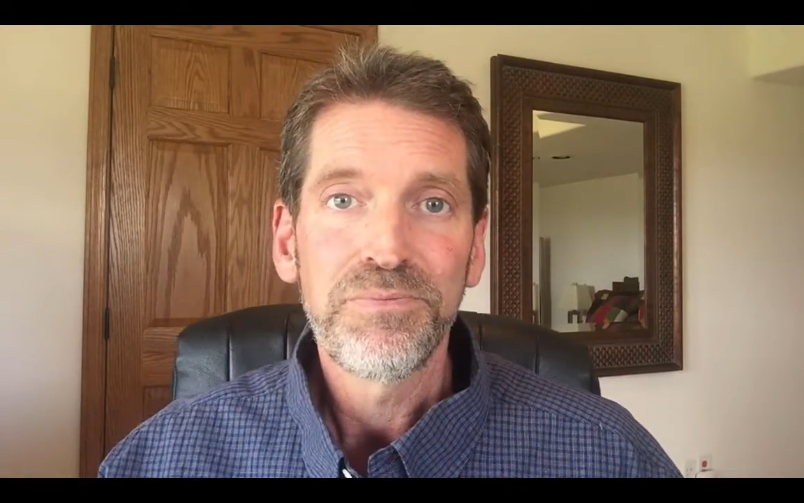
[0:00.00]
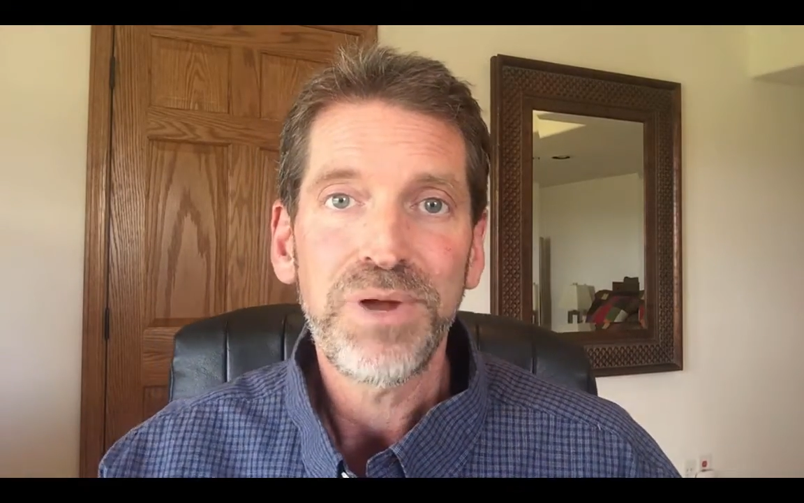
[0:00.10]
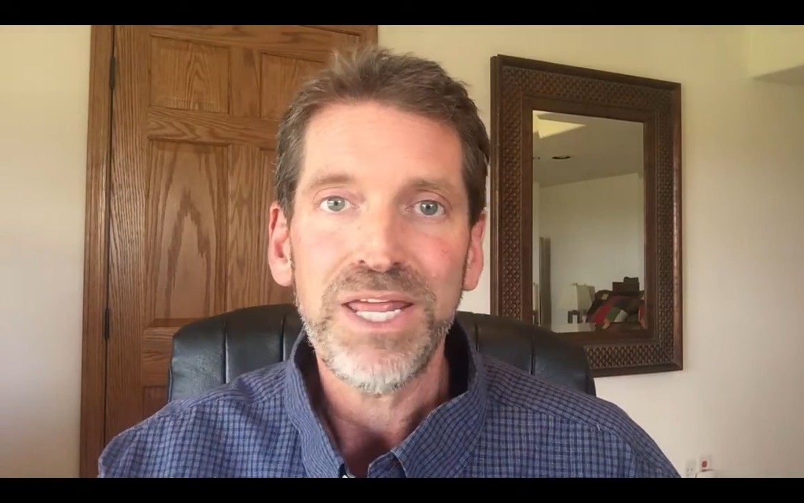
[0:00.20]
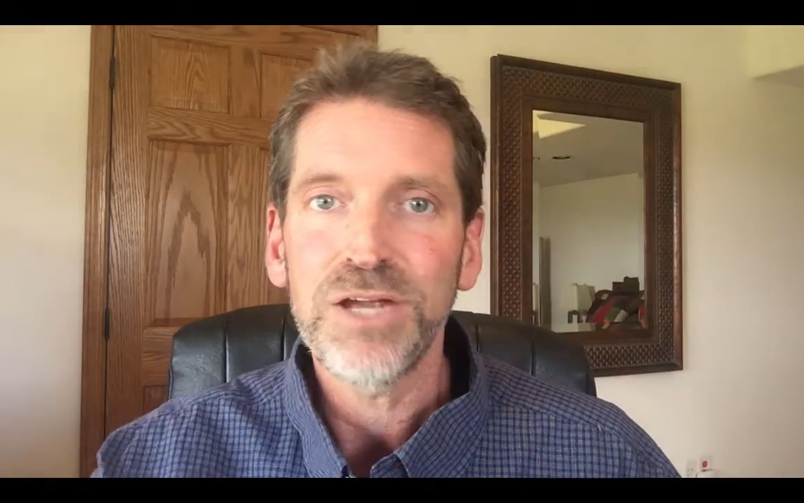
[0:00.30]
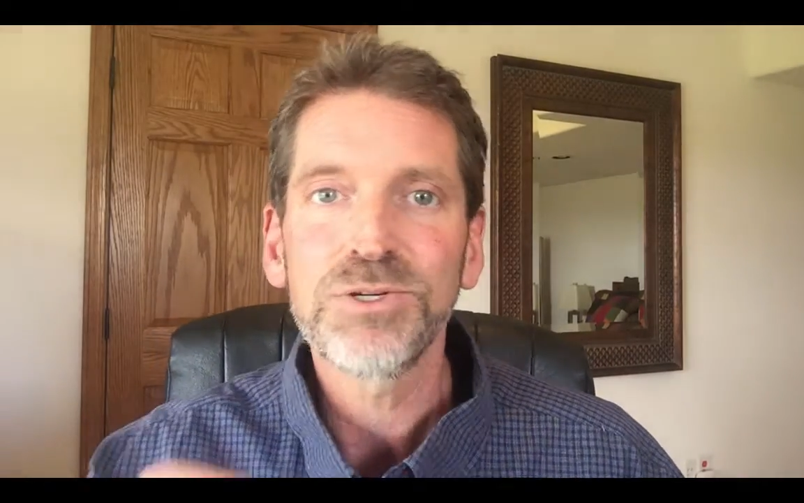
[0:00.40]

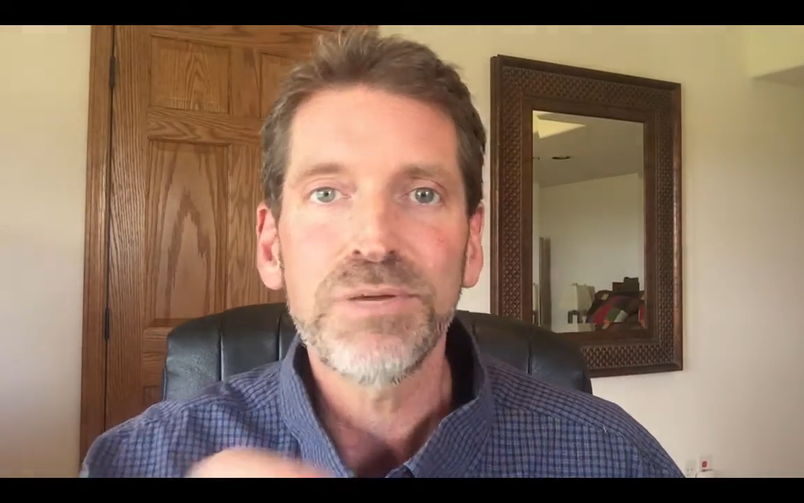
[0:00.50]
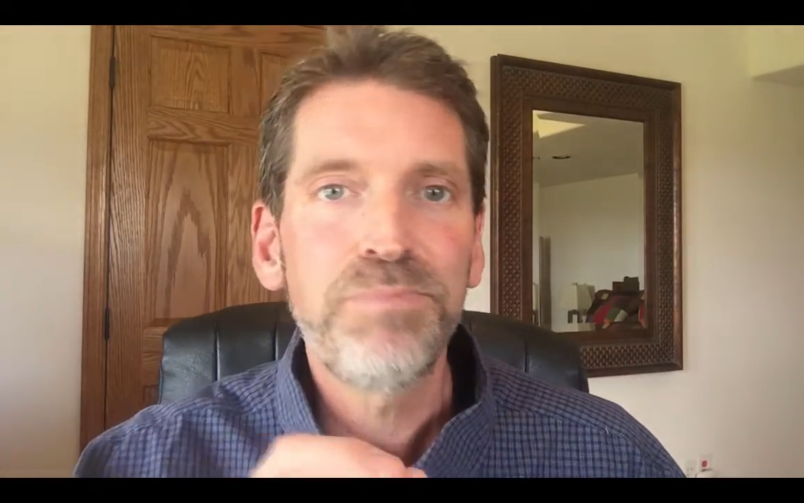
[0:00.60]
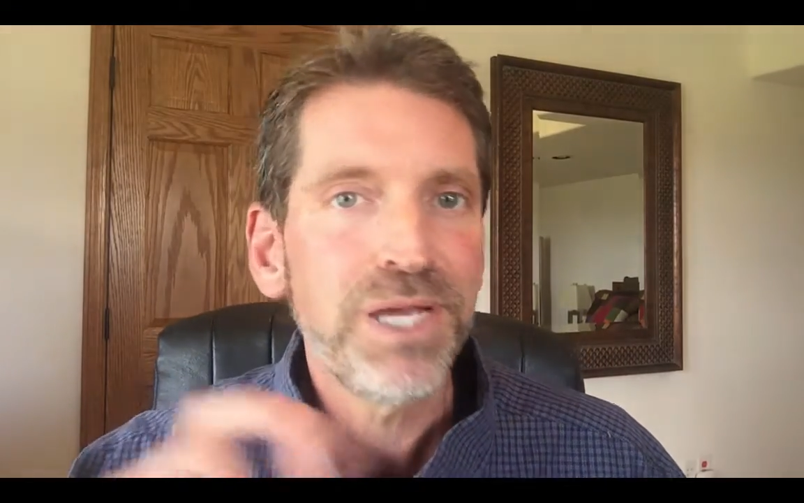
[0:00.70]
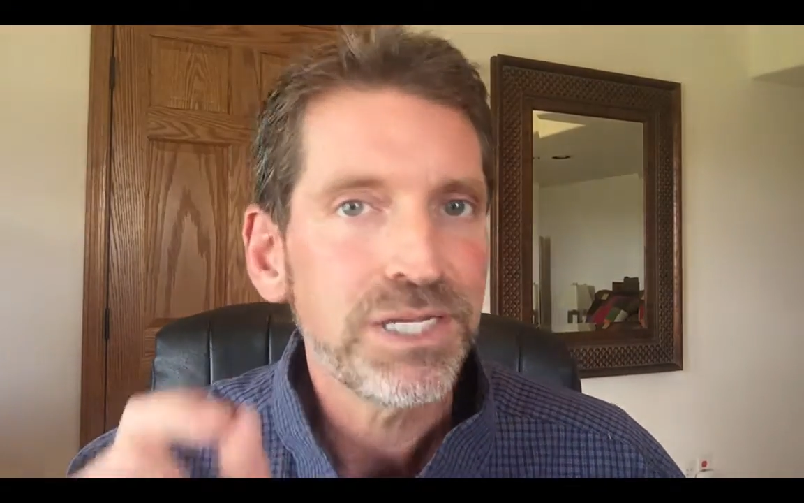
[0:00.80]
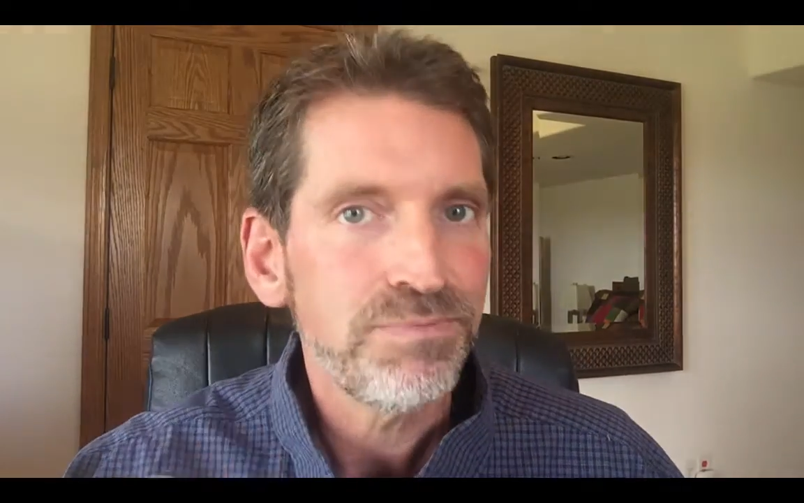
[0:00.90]
But here's the
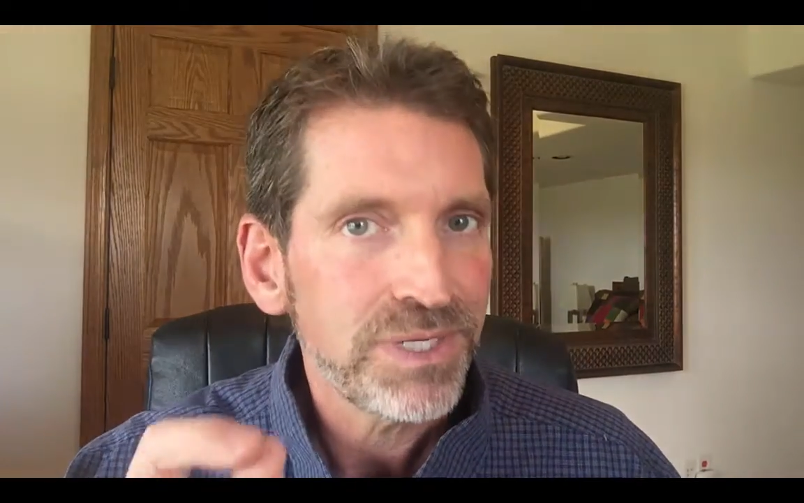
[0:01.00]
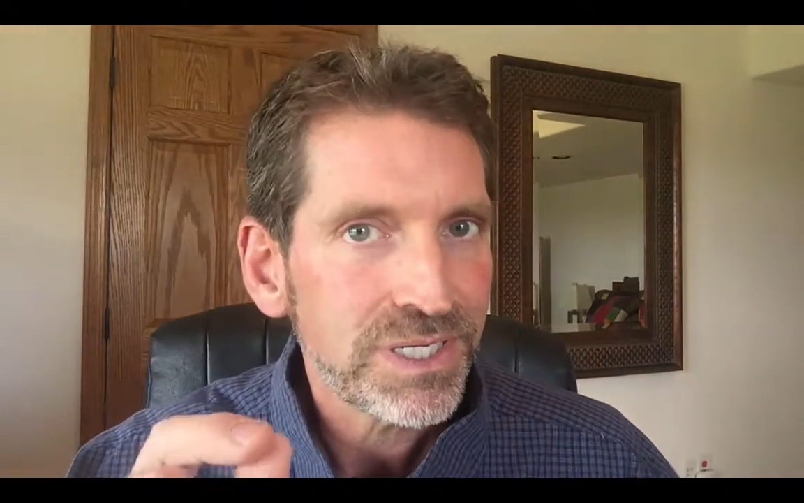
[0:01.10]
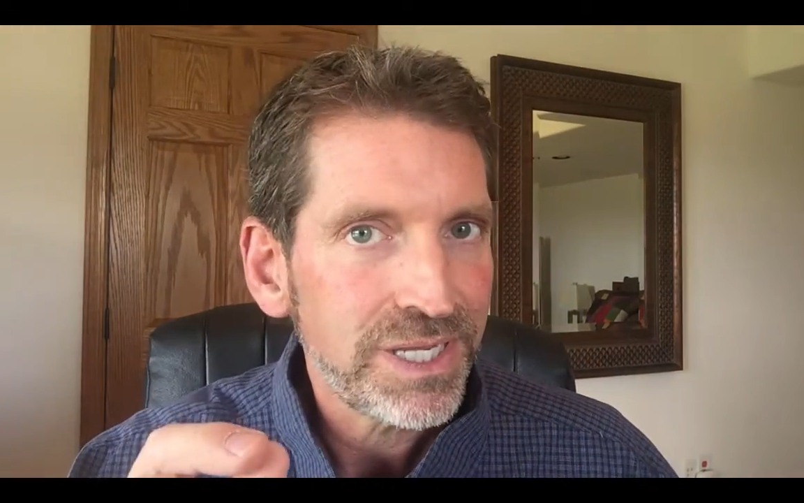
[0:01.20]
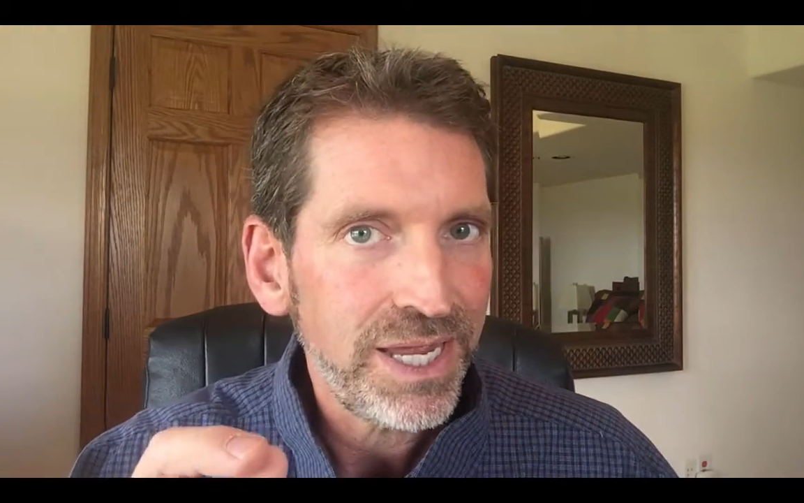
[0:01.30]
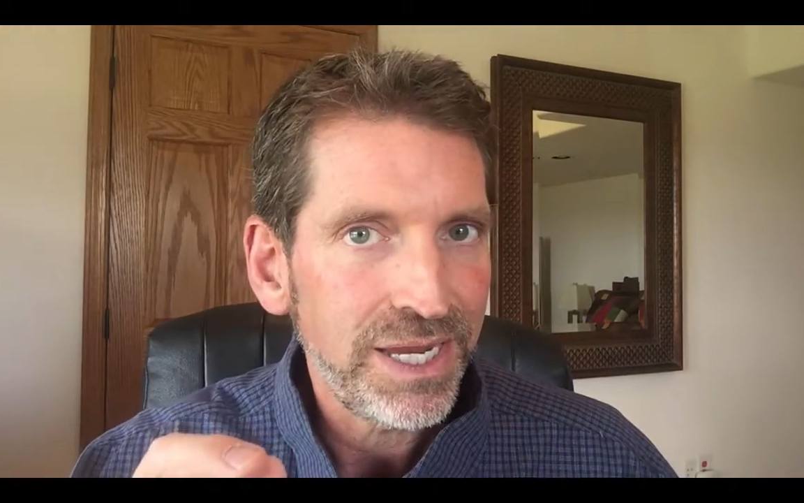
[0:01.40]
biggest
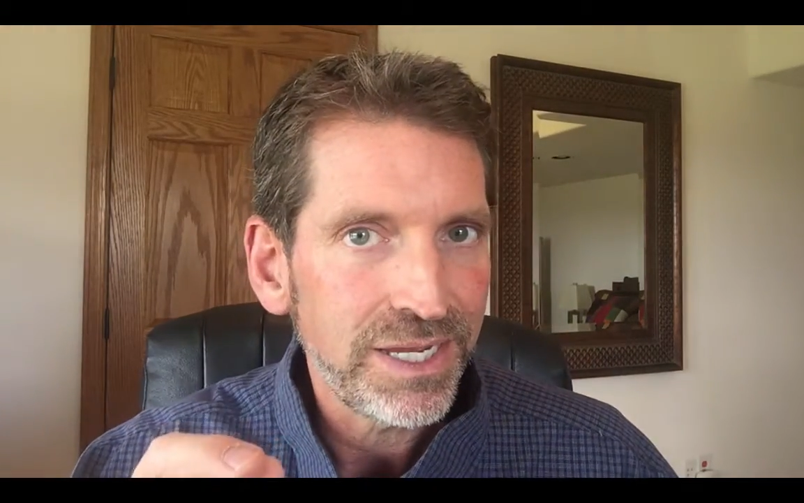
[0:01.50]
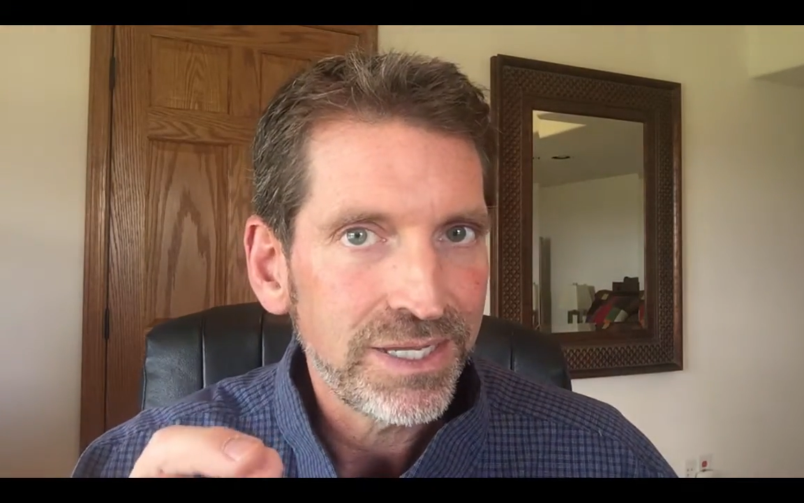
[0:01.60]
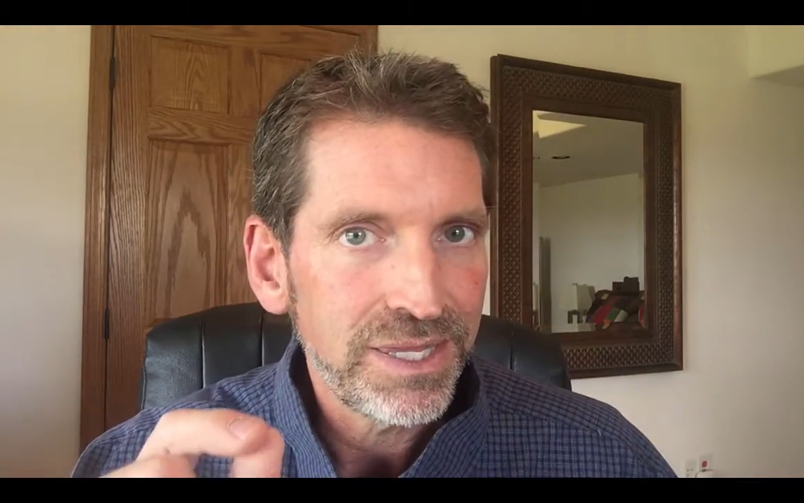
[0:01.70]
mistake